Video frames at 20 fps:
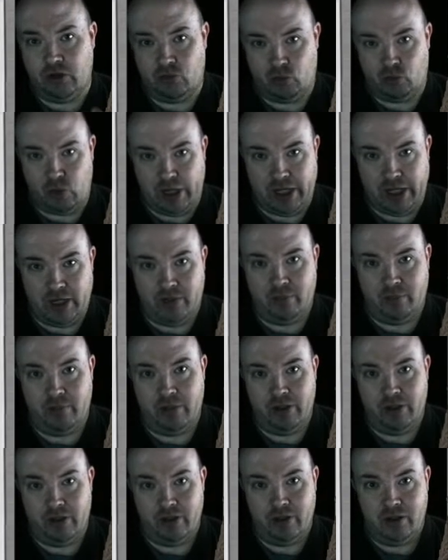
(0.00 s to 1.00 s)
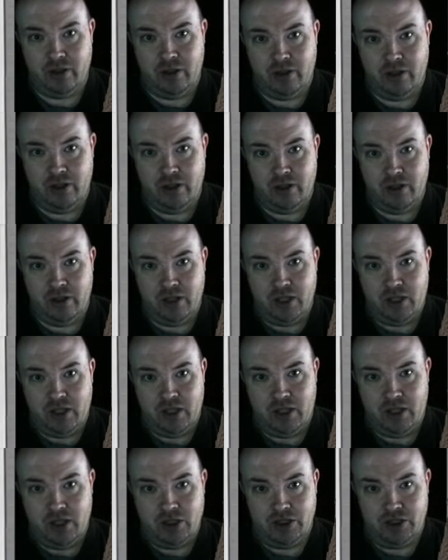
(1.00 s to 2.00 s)
RAM
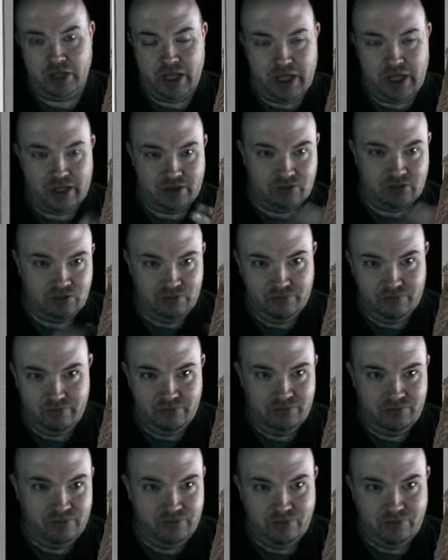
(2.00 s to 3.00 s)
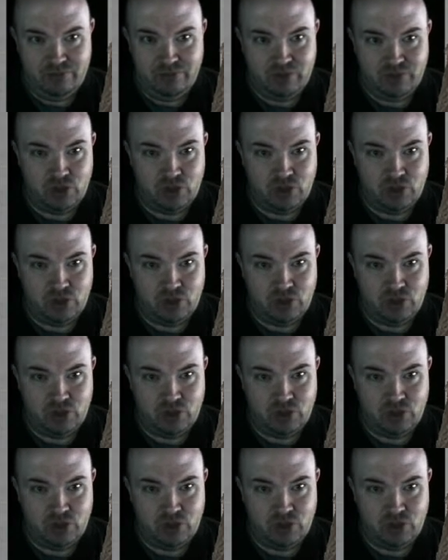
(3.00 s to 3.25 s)
that the